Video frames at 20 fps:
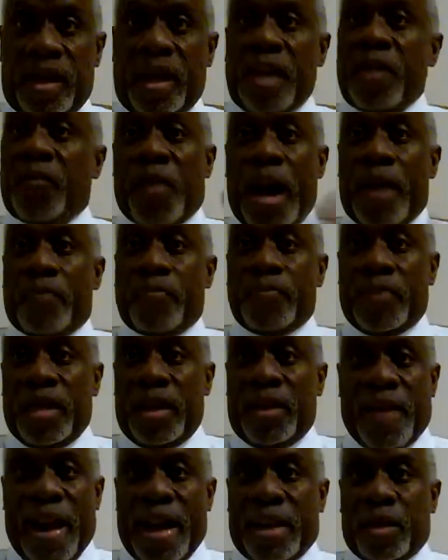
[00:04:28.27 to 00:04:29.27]
If I'm
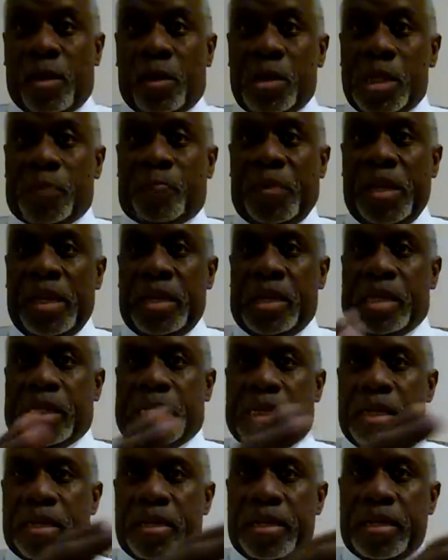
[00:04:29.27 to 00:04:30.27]
if I don't speak
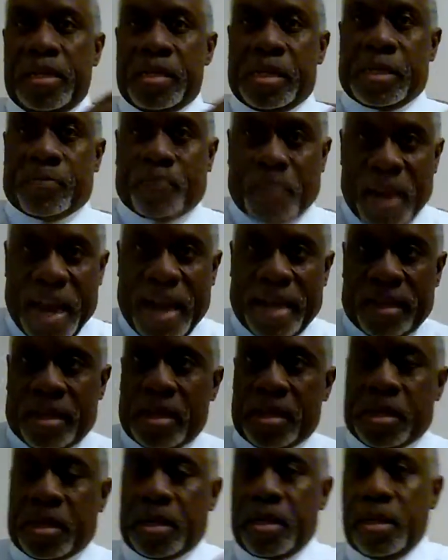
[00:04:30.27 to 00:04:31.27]

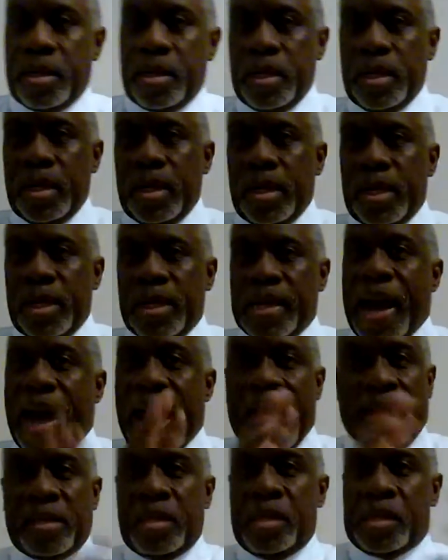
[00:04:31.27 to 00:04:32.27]
Spanish,
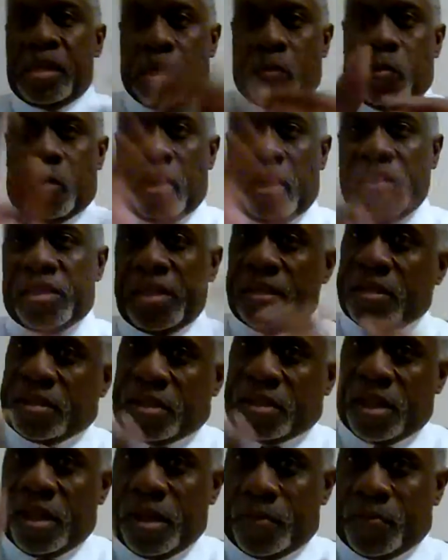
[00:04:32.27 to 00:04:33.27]
I need someone to
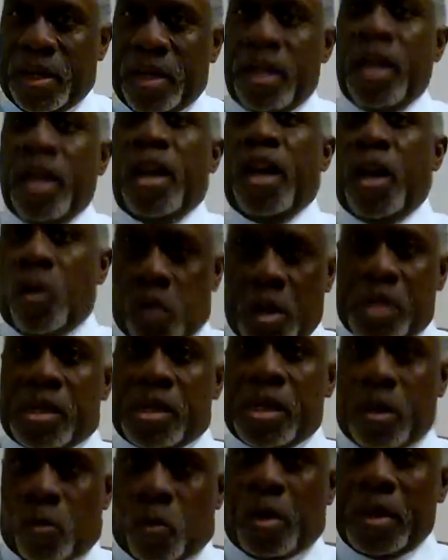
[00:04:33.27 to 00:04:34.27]
interpret what
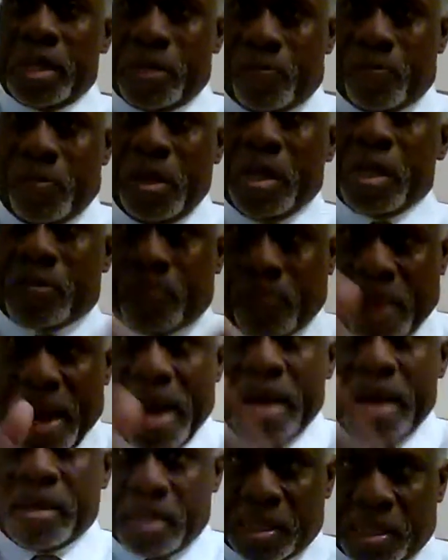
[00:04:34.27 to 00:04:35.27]
someone speaking
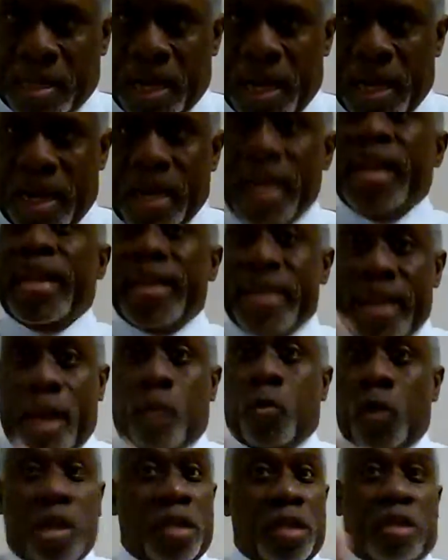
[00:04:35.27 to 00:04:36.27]
Spanish is saying.
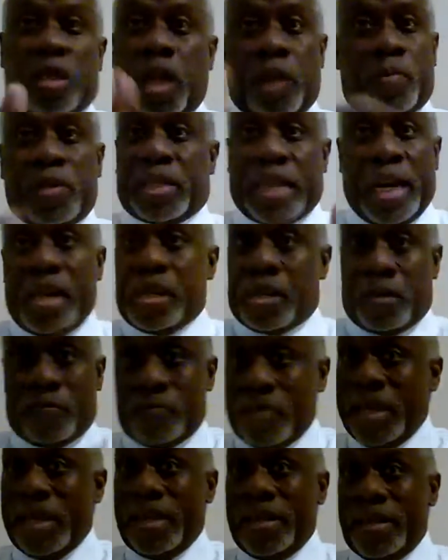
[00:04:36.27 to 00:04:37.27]
That's what
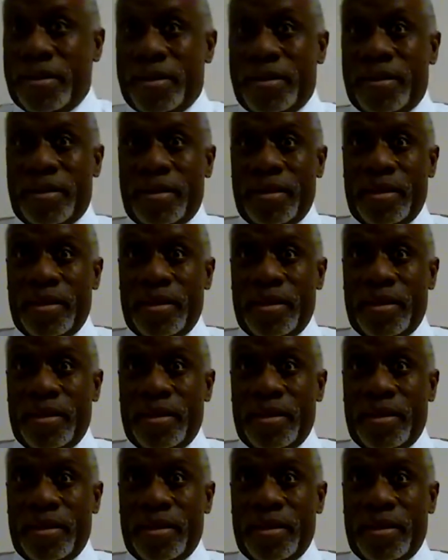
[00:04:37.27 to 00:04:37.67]
interpretation means.